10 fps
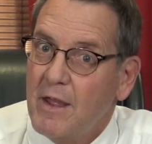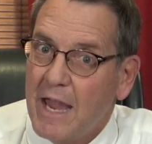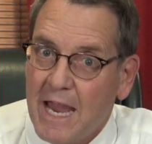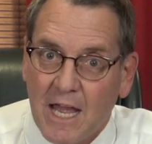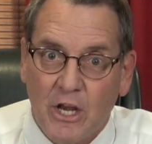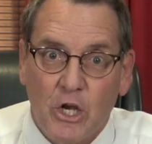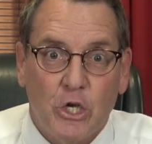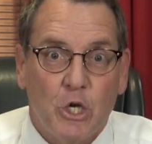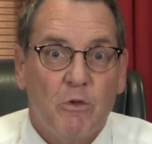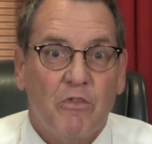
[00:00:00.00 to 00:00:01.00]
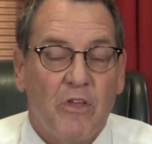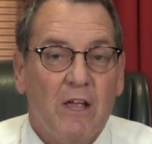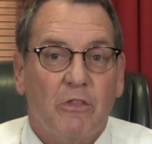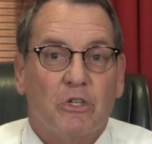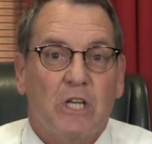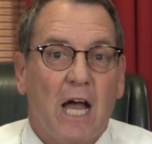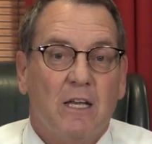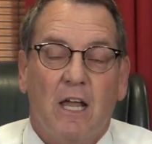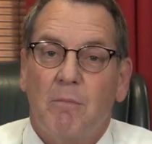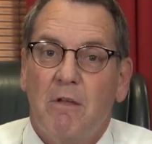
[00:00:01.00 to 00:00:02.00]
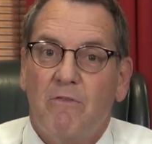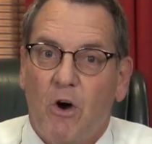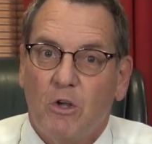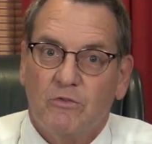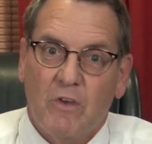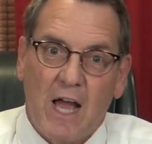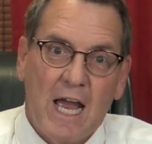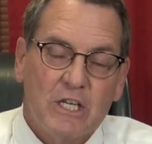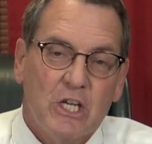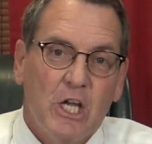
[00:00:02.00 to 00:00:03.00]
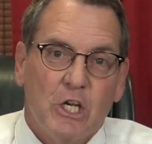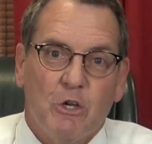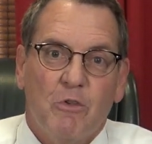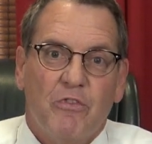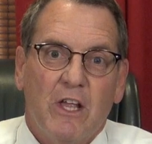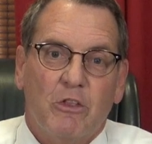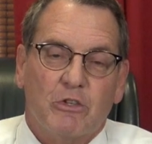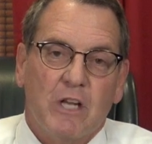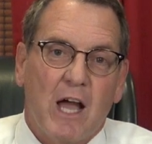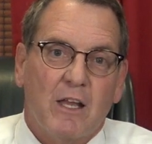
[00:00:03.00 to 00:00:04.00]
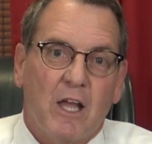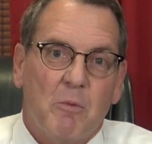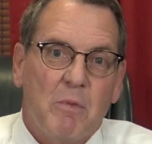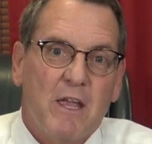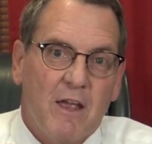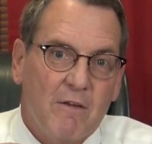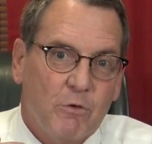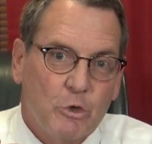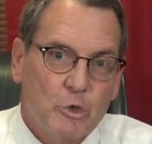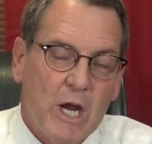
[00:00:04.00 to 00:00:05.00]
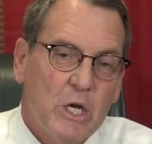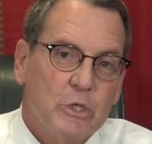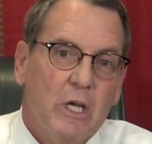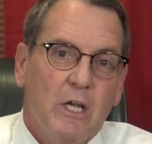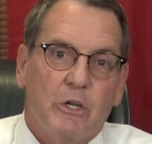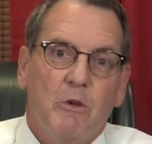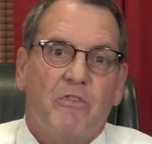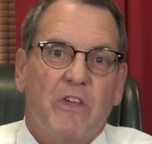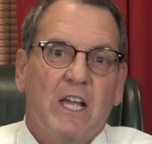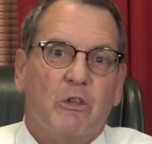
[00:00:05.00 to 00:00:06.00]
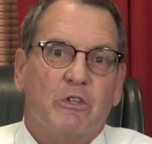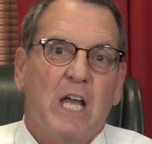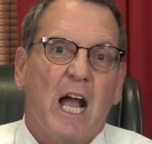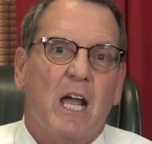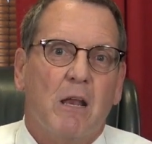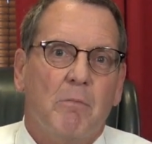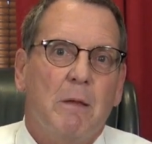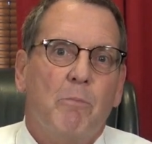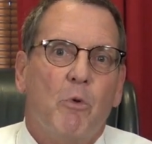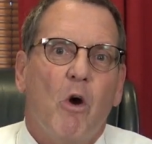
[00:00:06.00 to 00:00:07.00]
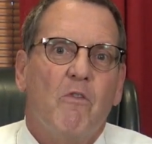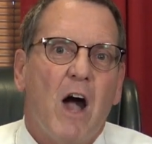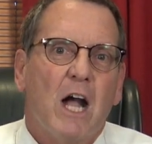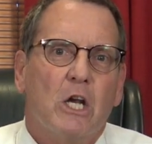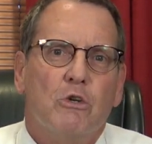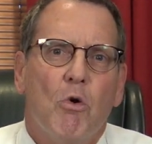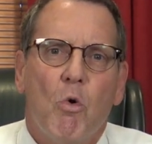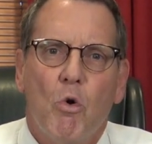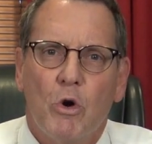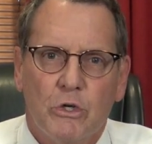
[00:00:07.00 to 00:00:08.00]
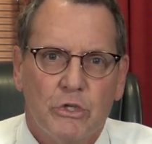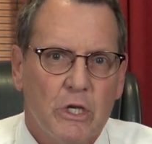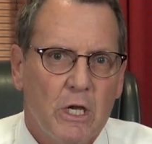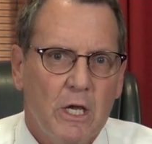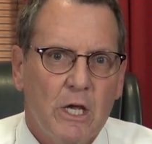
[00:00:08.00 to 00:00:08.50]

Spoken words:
And do you think there's not going to be false flags? Do you think there's not going to be infiltrators? Do you think there's not going to be provocateurs?